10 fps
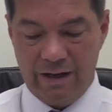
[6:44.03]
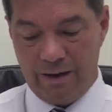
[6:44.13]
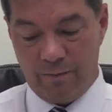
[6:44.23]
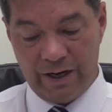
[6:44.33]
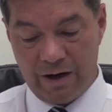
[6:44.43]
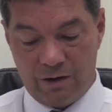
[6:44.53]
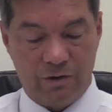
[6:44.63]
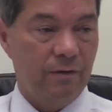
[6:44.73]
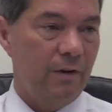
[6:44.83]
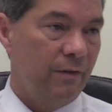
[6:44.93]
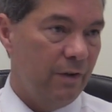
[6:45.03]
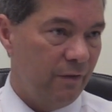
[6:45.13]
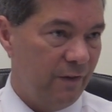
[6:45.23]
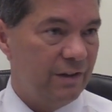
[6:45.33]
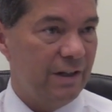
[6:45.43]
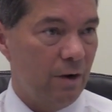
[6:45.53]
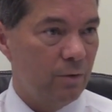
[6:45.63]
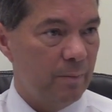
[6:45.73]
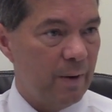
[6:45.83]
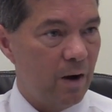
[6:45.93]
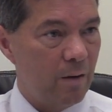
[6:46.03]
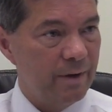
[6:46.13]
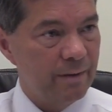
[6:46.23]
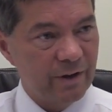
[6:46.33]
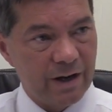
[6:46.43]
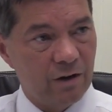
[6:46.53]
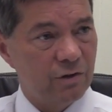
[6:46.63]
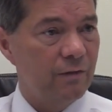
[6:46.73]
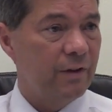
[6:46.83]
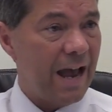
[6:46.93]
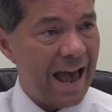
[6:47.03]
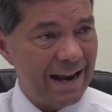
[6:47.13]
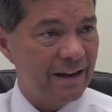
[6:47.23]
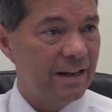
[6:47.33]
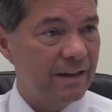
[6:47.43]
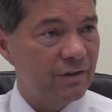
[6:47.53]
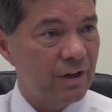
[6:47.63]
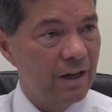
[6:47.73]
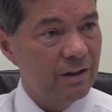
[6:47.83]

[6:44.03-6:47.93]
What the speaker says: in regards of your physio department, in regards of your analysts,